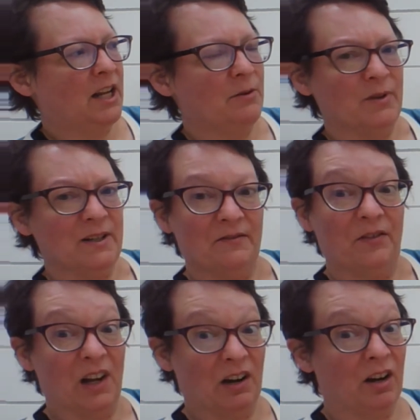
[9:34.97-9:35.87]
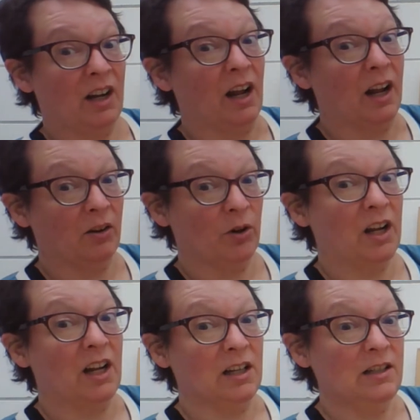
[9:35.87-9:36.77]
was very angry
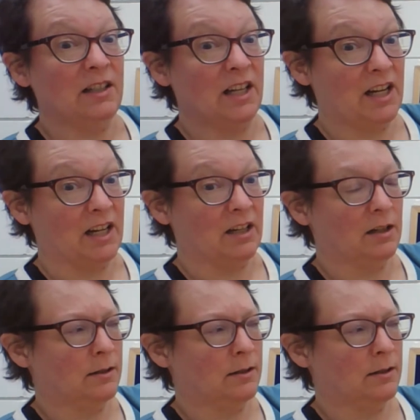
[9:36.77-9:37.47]
indeed.